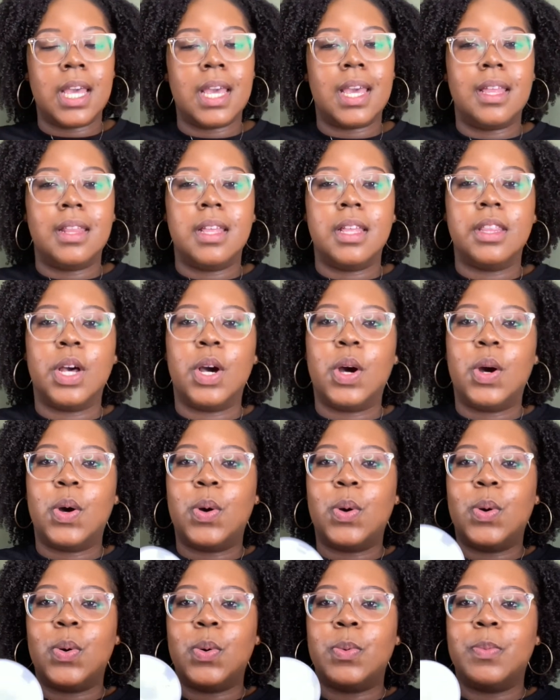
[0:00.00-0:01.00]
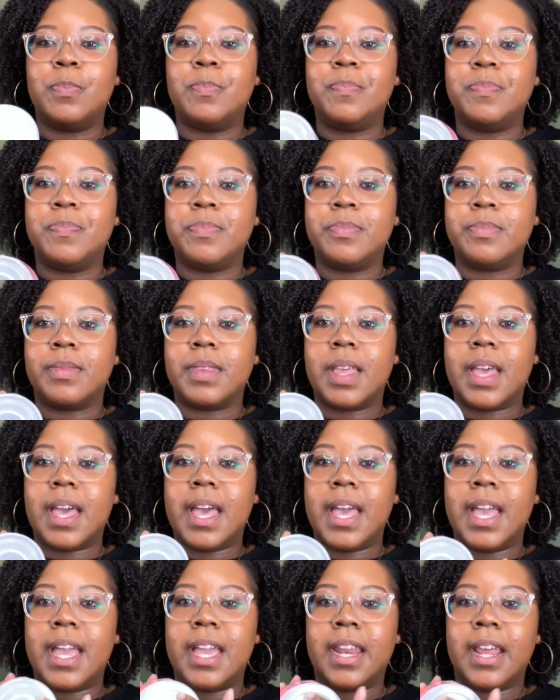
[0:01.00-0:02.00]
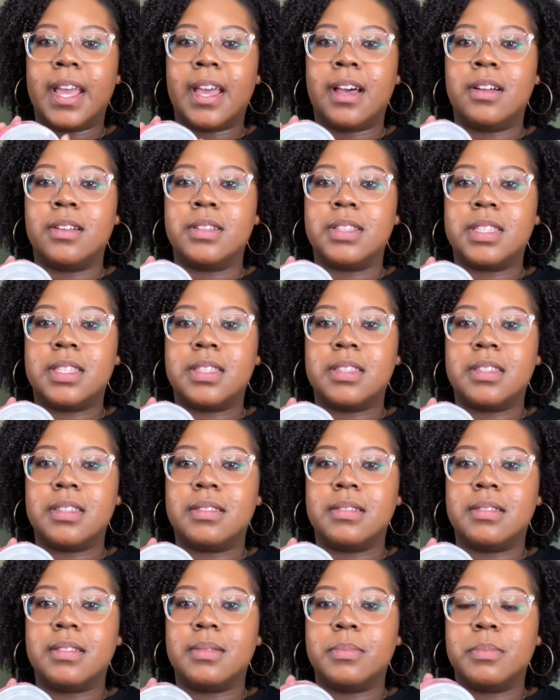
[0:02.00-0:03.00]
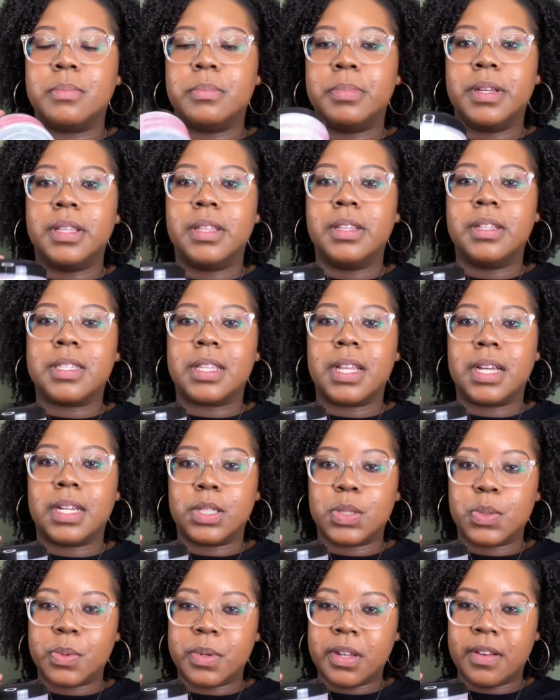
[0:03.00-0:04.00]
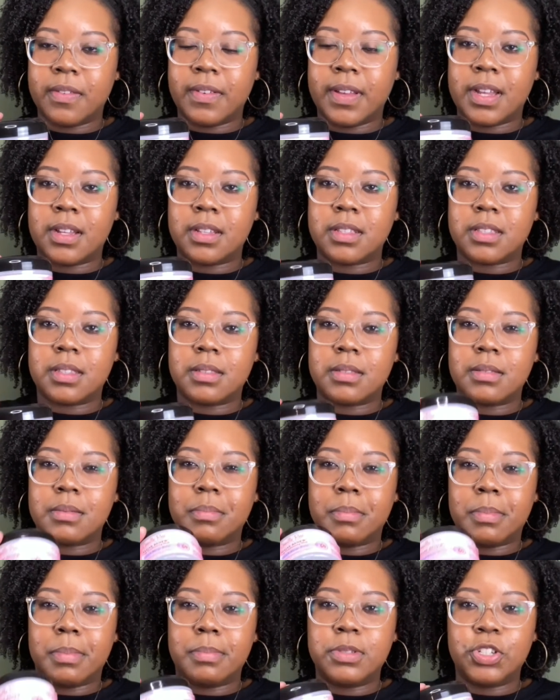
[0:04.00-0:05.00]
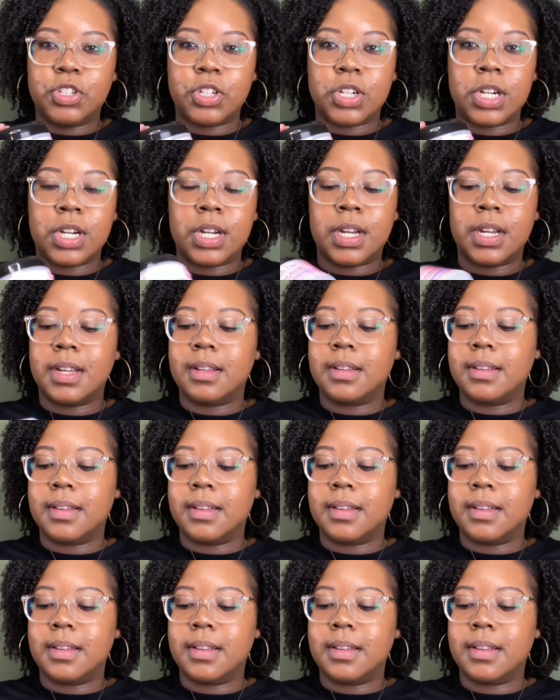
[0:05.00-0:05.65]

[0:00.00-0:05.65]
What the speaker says: And then the whole 8-ounce, but looks like a 12-ounce jar.